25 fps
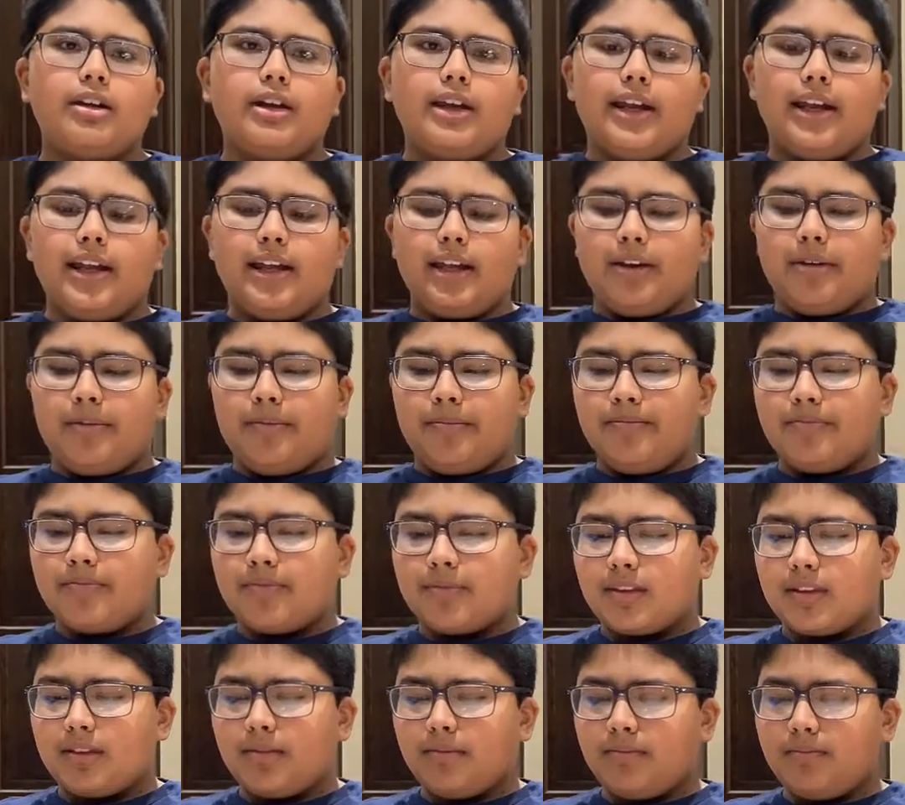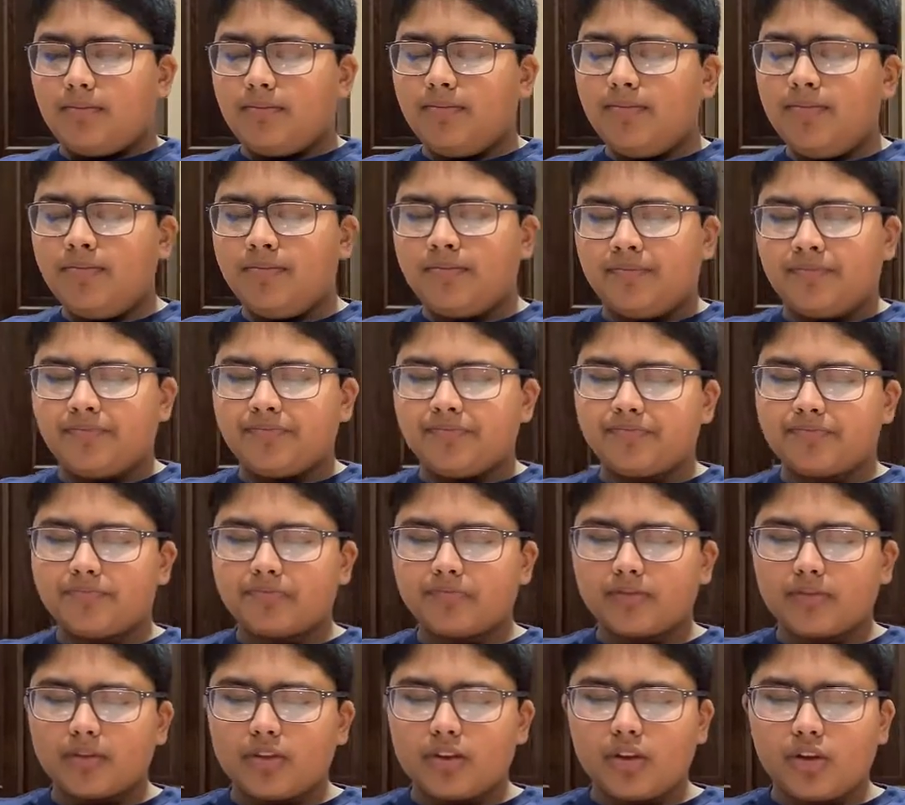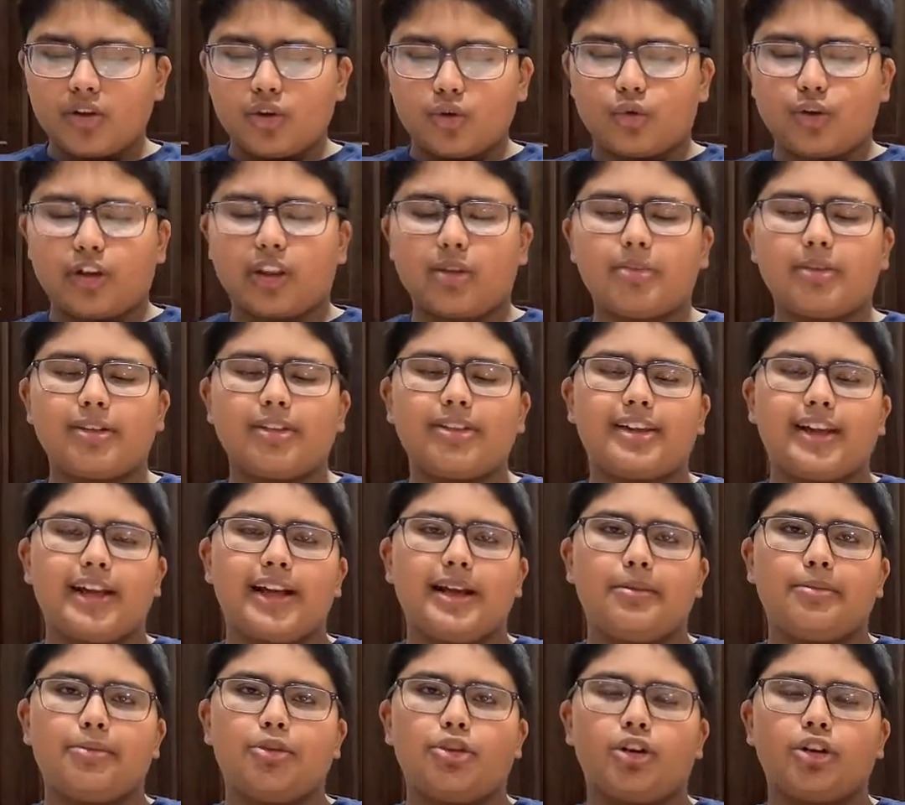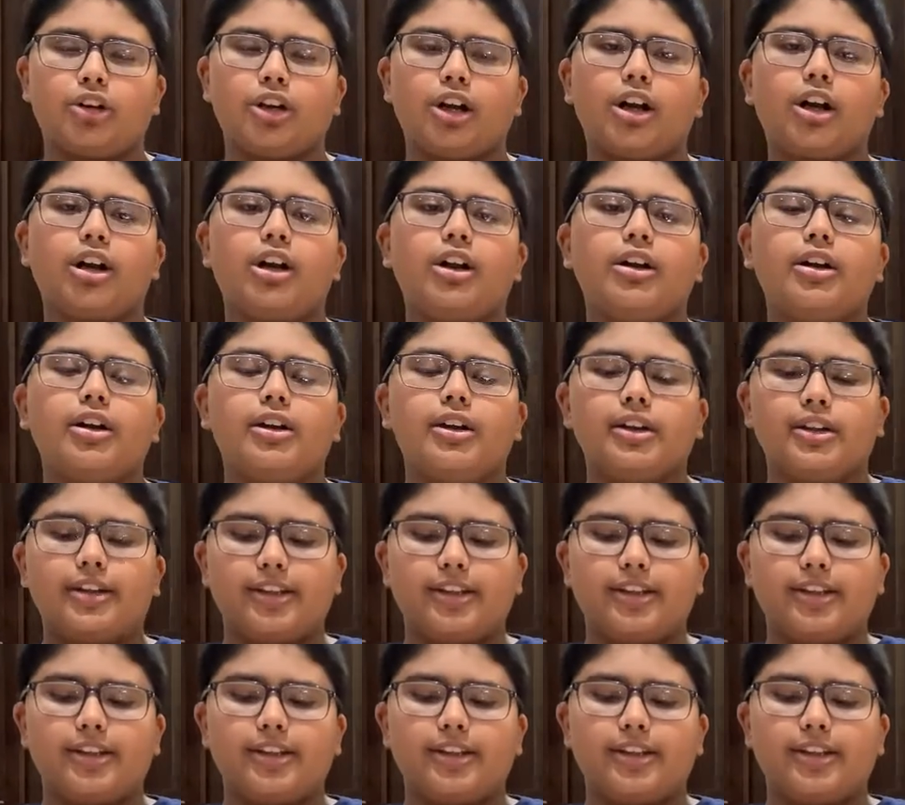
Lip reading: a Christmas time cooker,